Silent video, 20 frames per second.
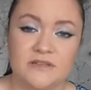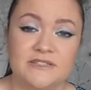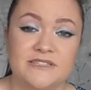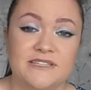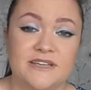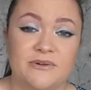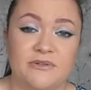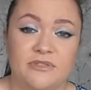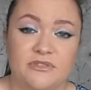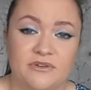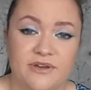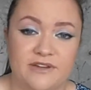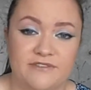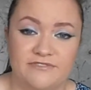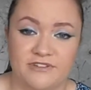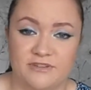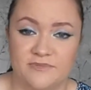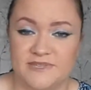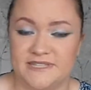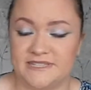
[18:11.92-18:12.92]
So I thought I'd
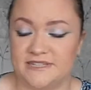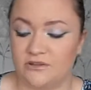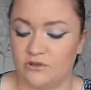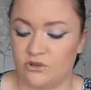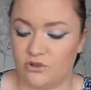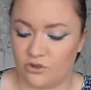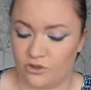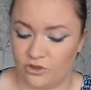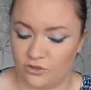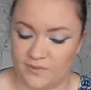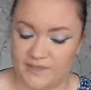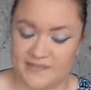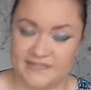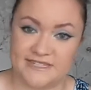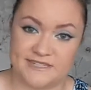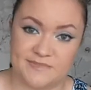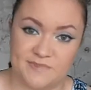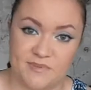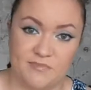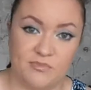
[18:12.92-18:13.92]
film this little haul
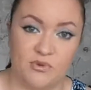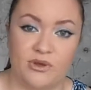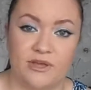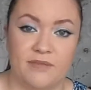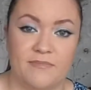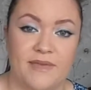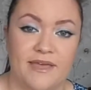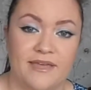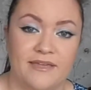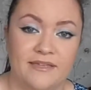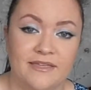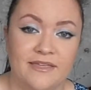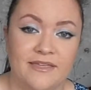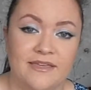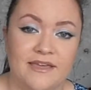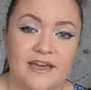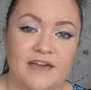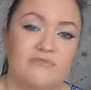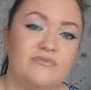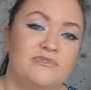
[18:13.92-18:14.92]
because it's been bugging me.
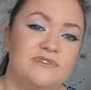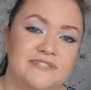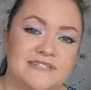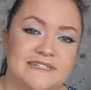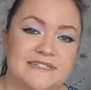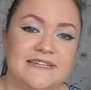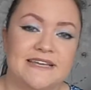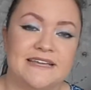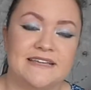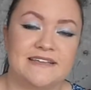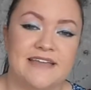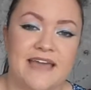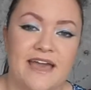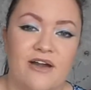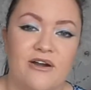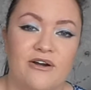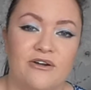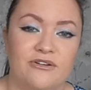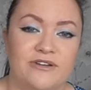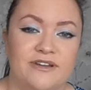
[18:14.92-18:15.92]
I've wanted to
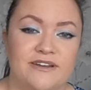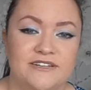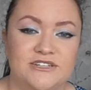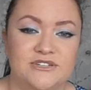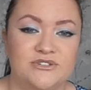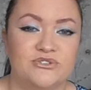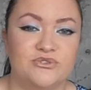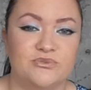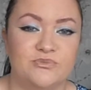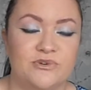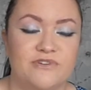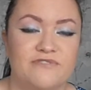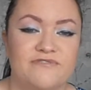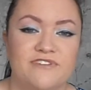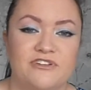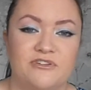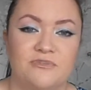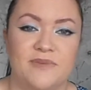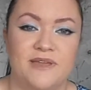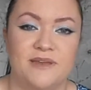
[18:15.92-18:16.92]
get on and do some more
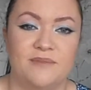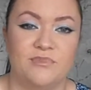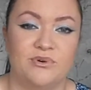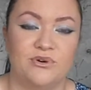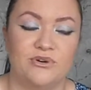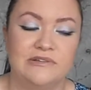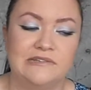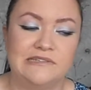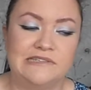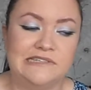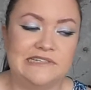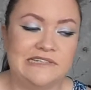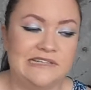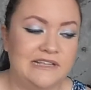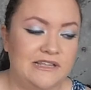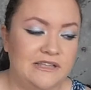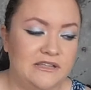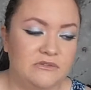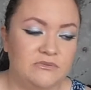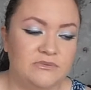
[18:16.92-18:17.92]
filming, but
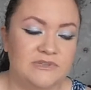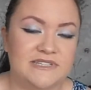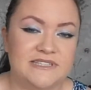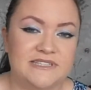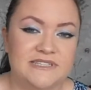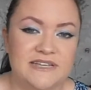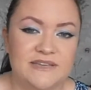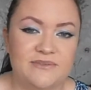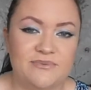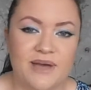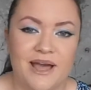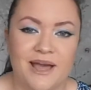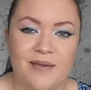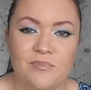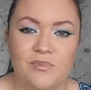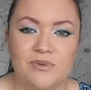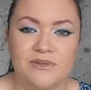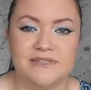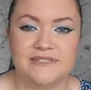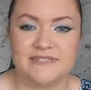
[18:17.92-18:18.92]
we'll see what
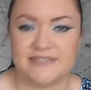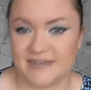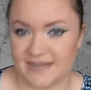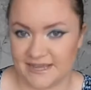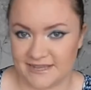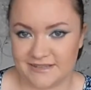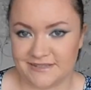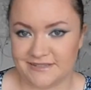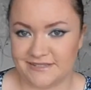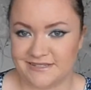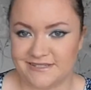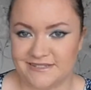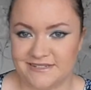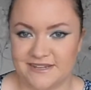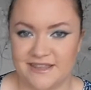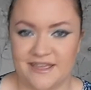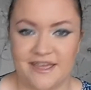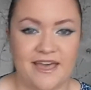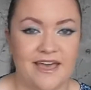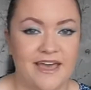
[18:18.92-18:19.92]
happens
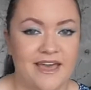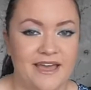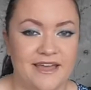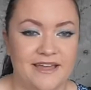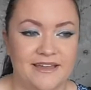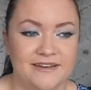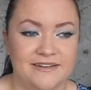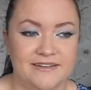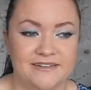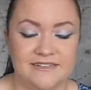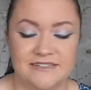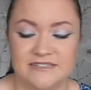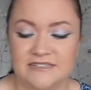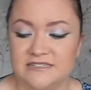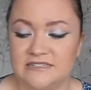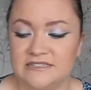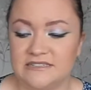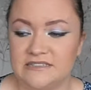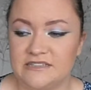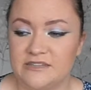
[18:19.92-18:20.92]
next.
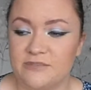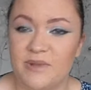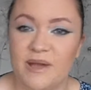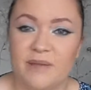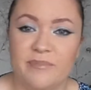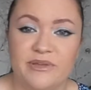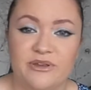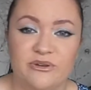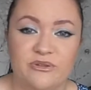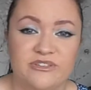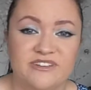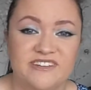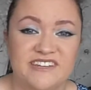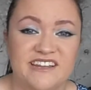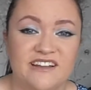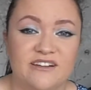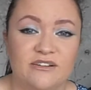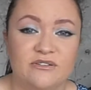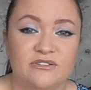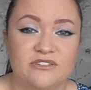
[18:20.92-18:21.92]
And there might be another
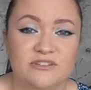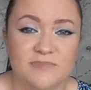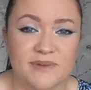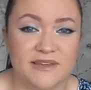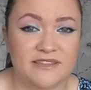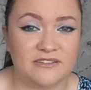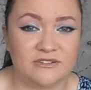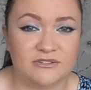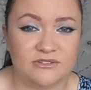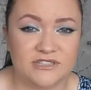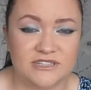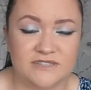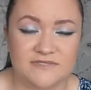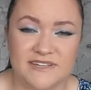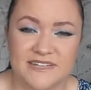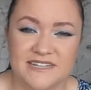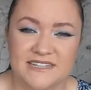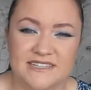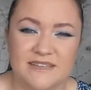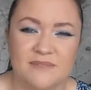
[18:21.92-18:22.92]
declutter by the looks
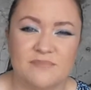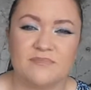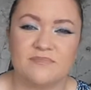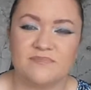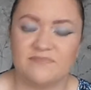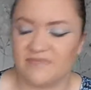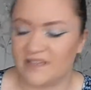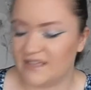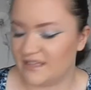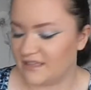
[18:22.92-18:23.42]
of it, because I'm